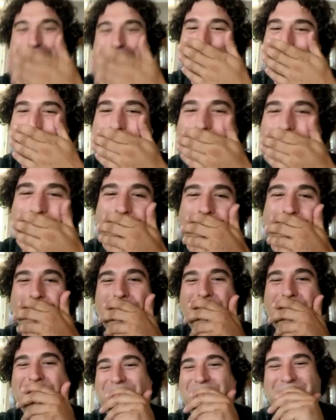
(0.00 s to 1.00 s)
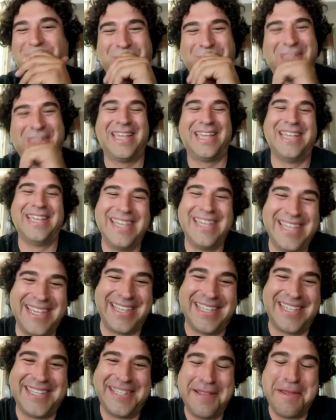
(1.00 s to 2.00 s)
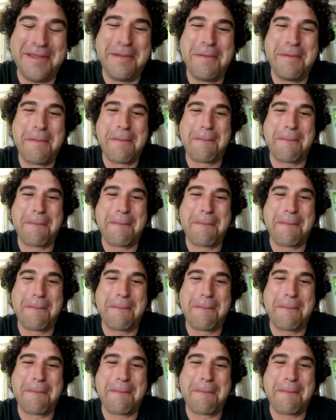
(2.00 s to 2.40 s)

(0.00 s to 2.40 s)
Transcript: Yeah, so he says we charge extra for